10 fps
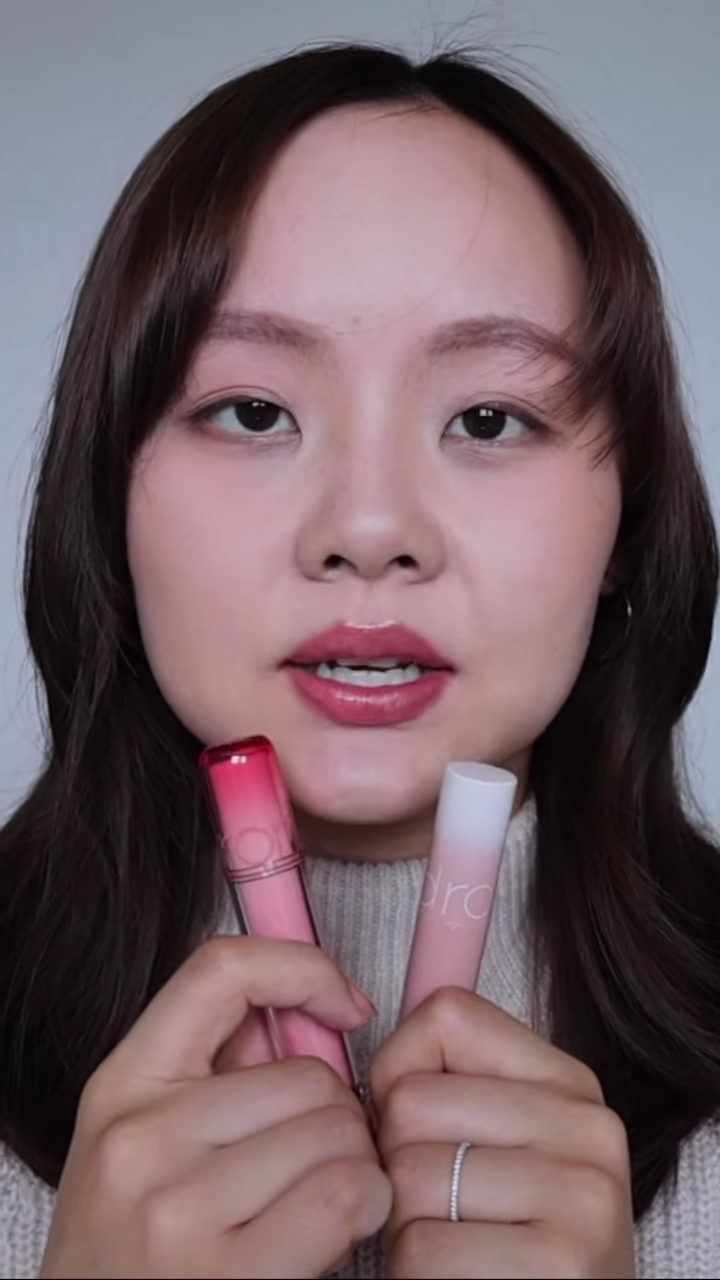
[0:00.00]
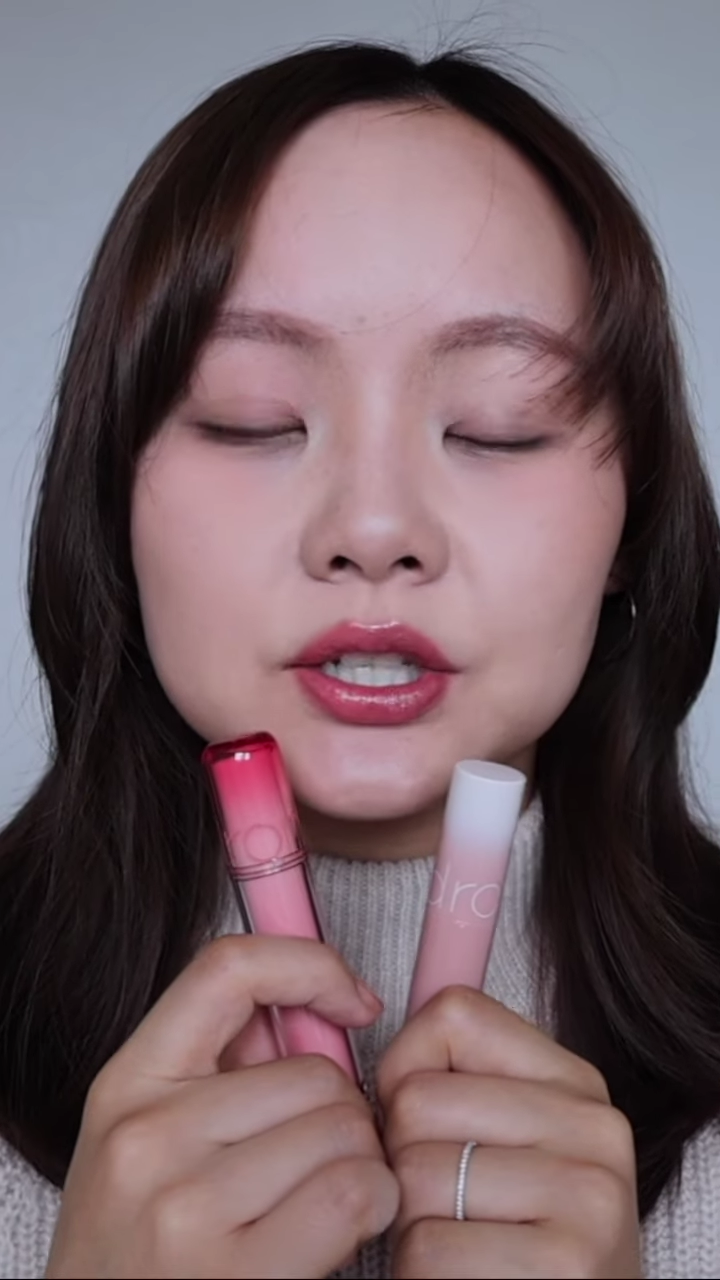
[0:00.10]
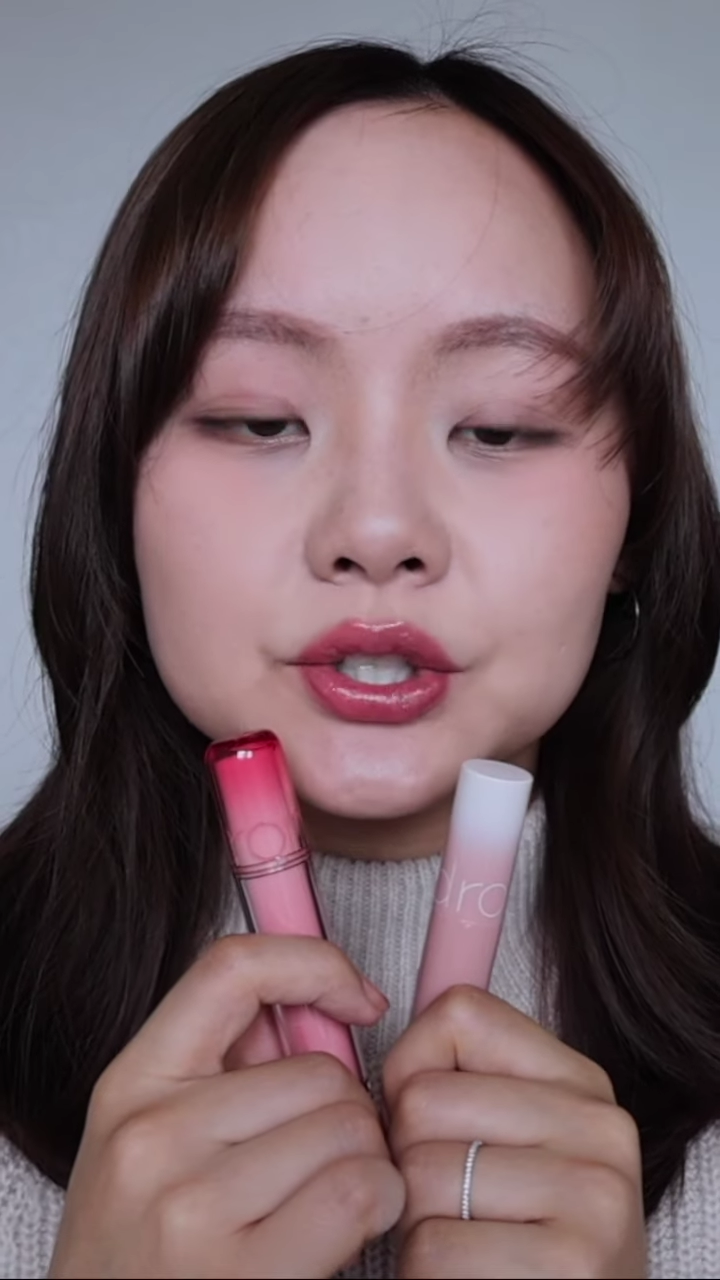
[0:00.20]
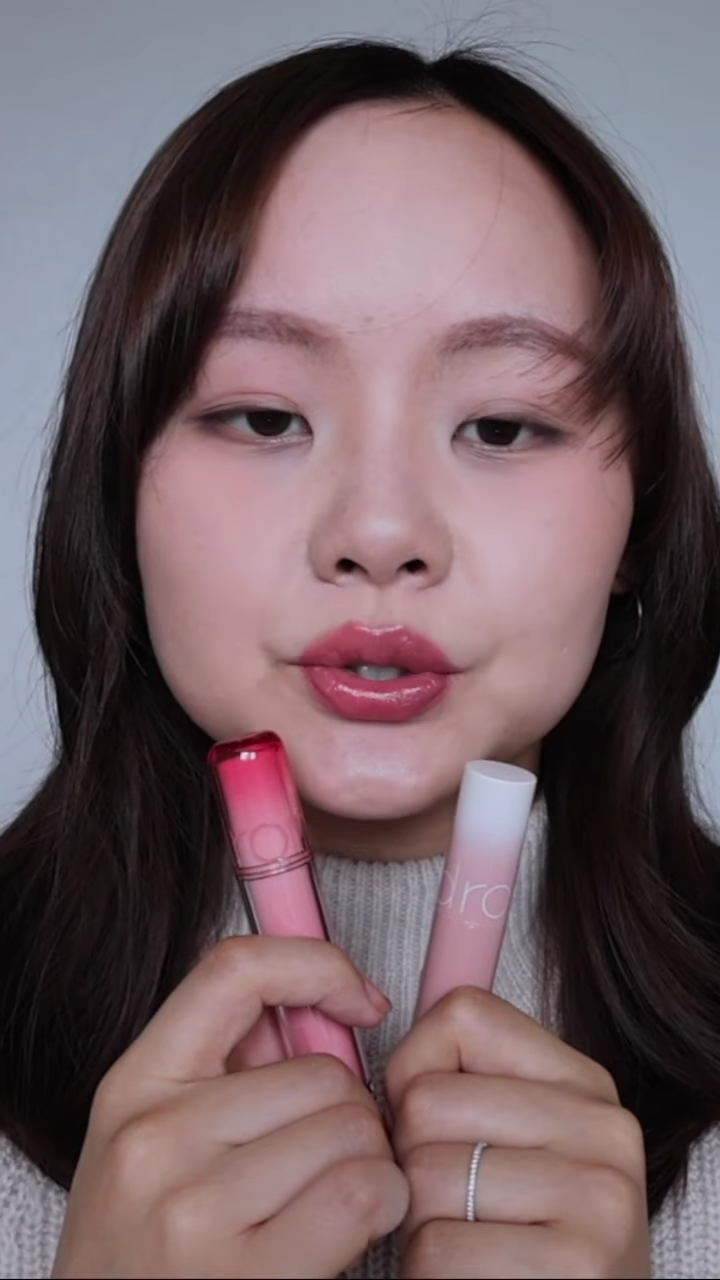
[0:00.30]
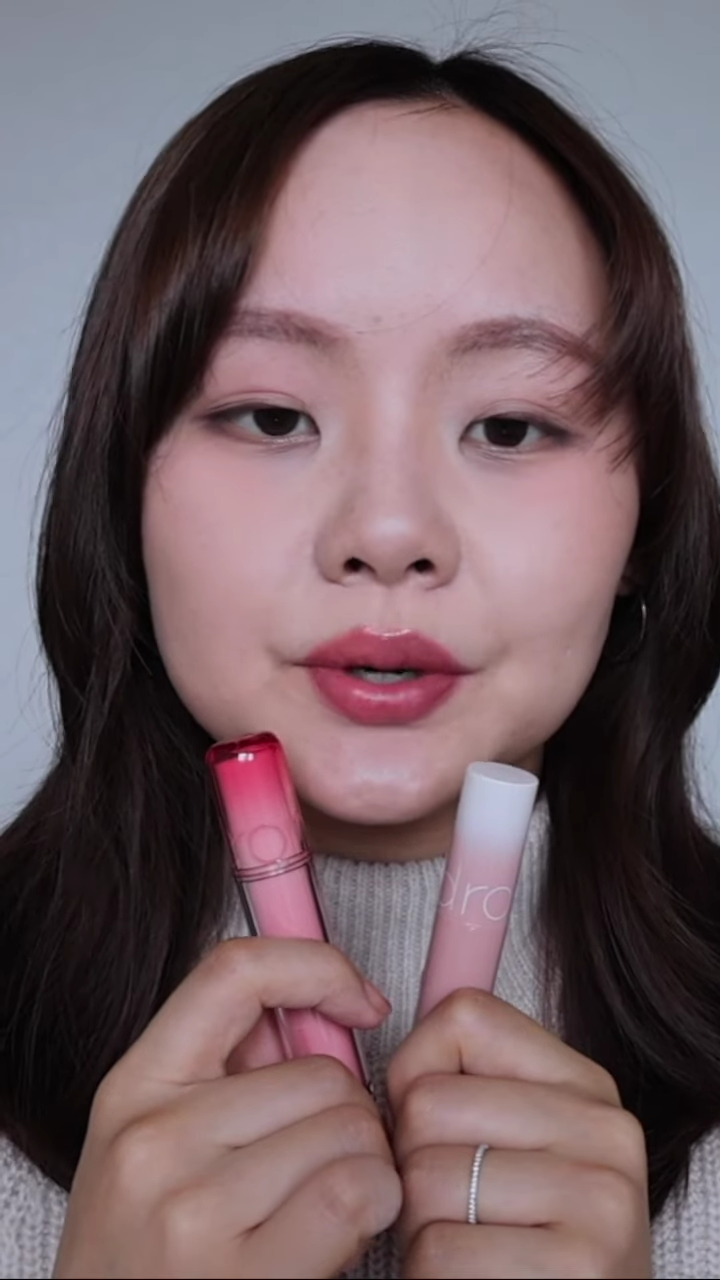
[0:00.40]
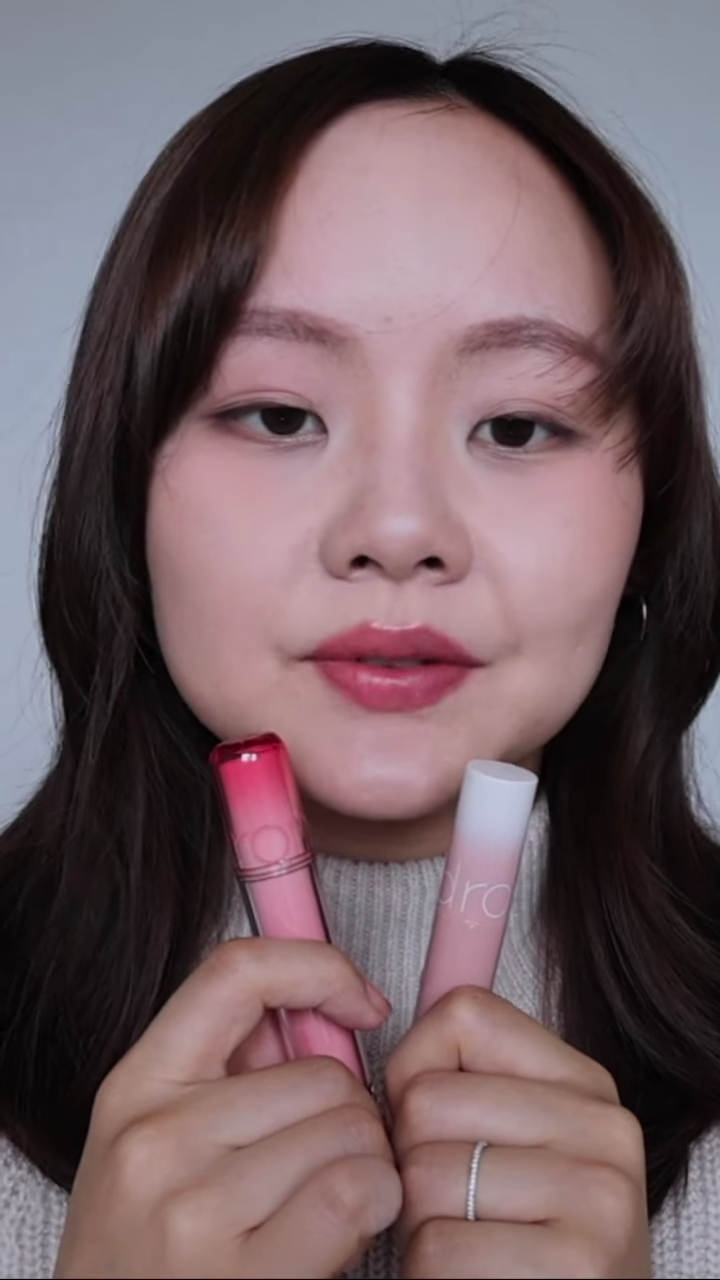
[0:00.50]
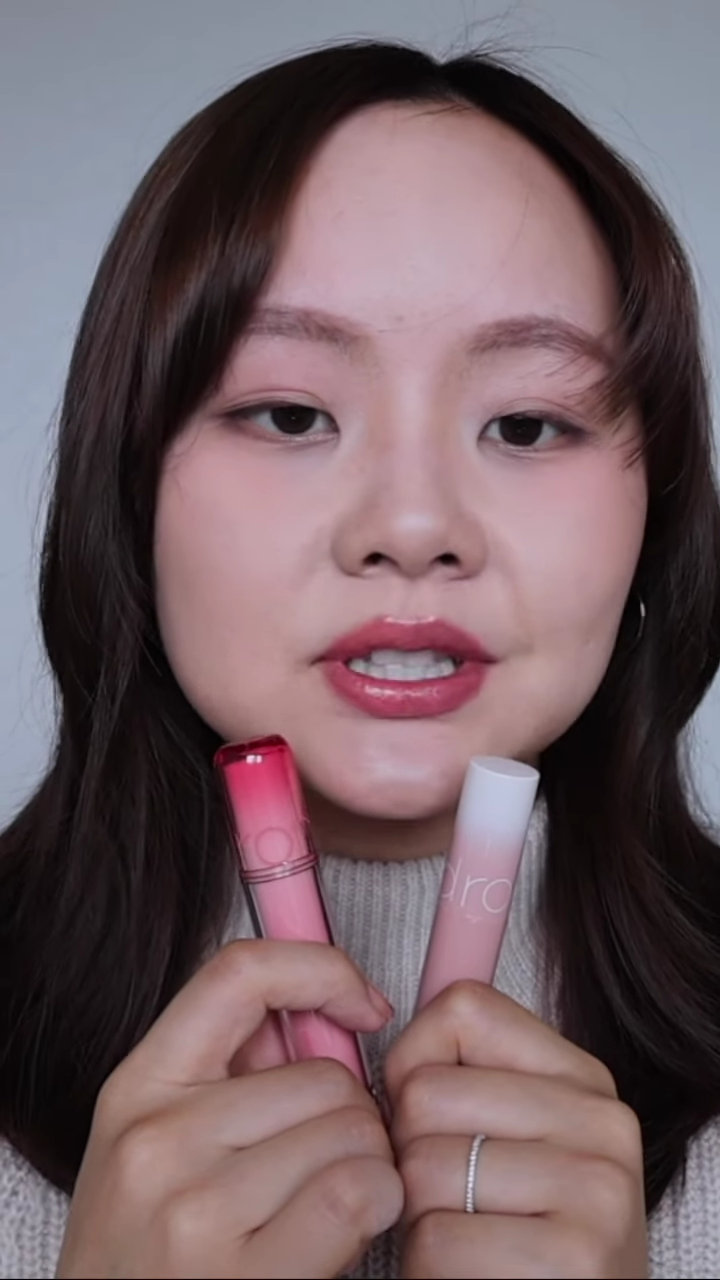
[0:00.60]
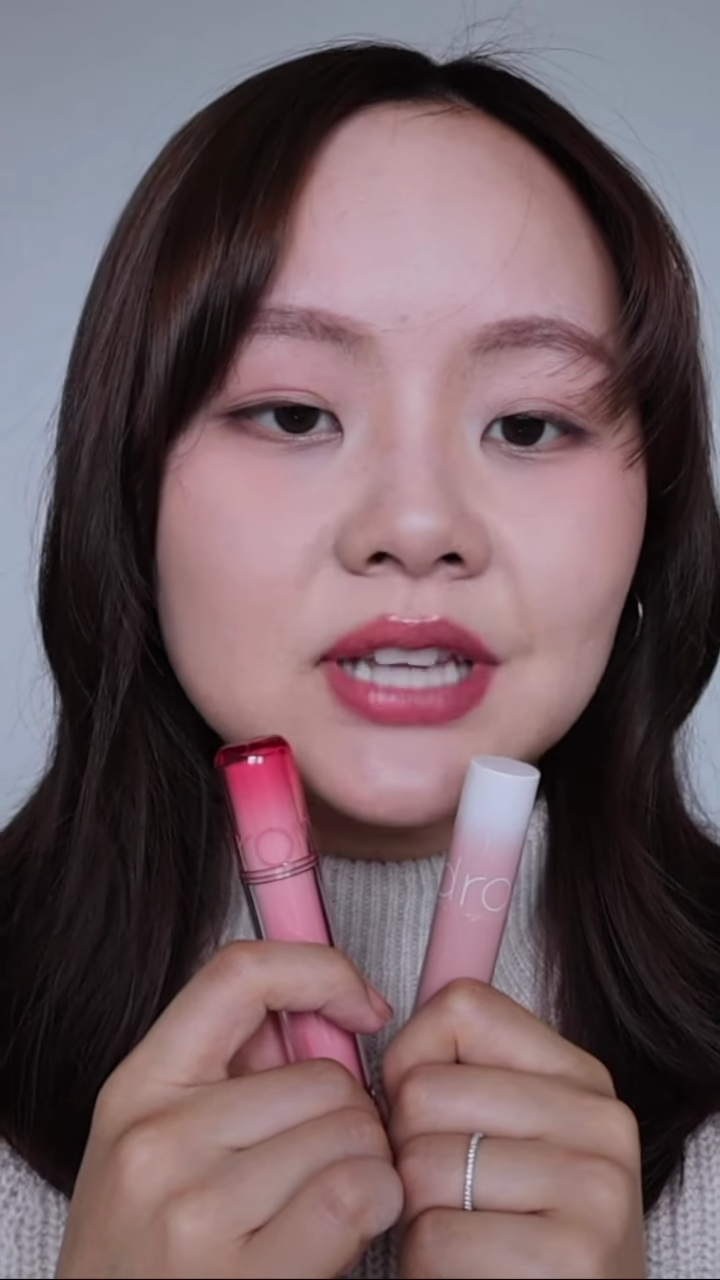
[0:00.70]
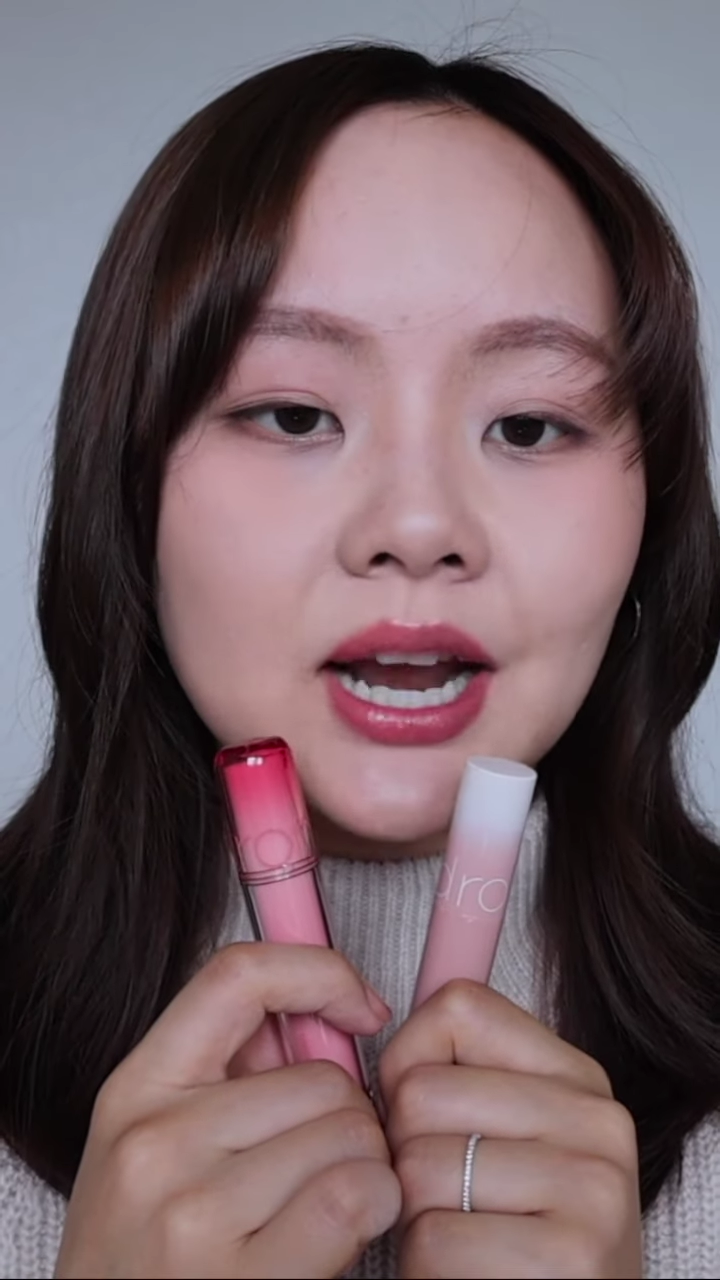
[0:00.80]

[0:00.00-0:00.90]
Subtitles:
it's sort of this